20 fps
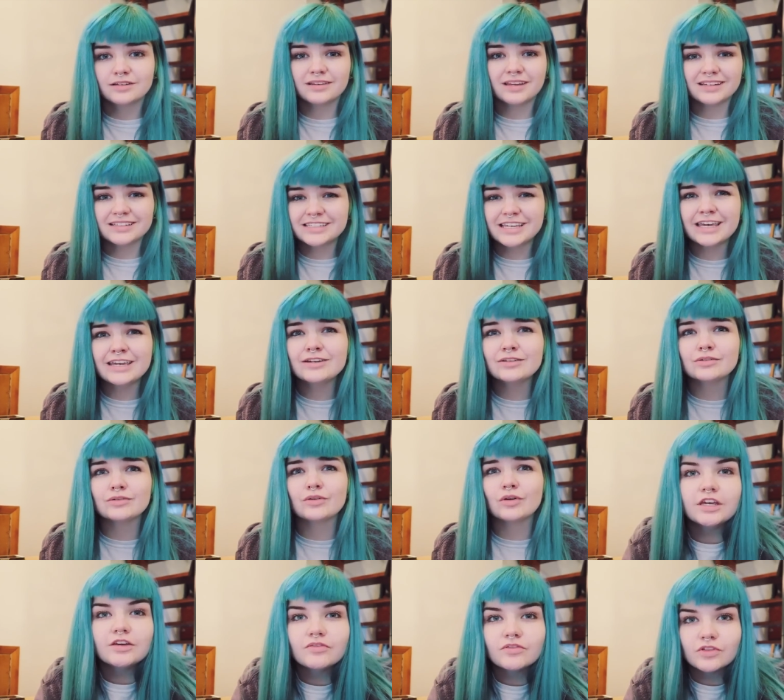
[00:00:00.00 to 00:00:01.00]
like
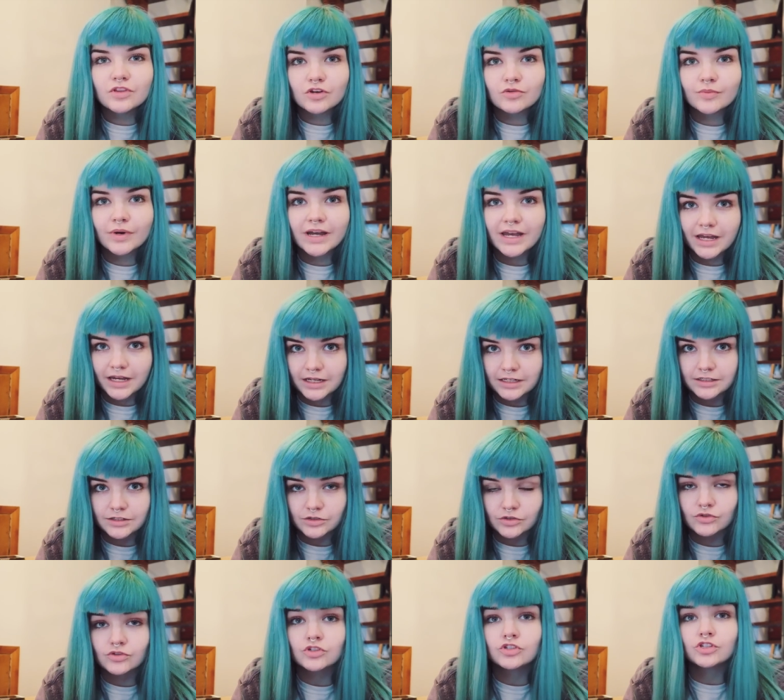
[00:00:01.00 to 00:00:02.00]
teal. Even though my hair
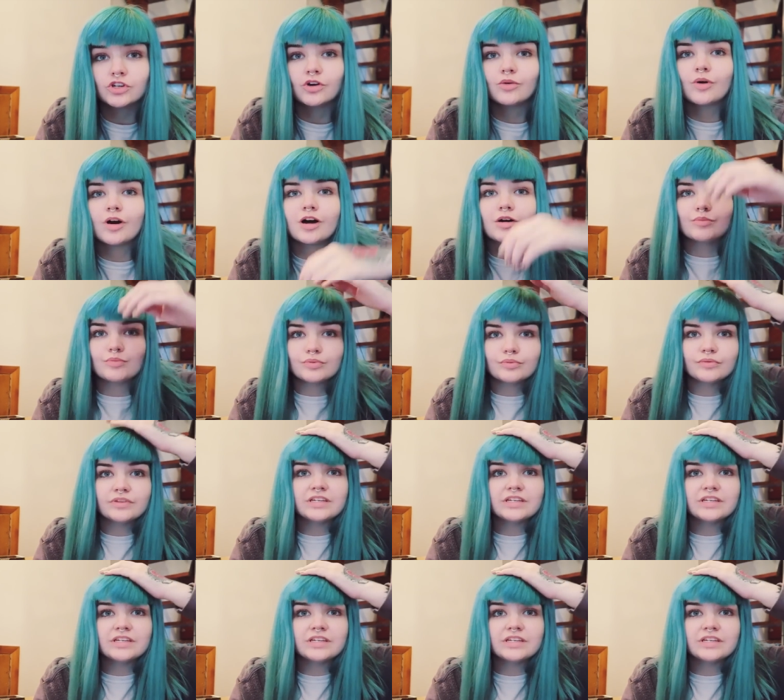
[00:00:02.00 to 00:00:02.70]
doesn't show up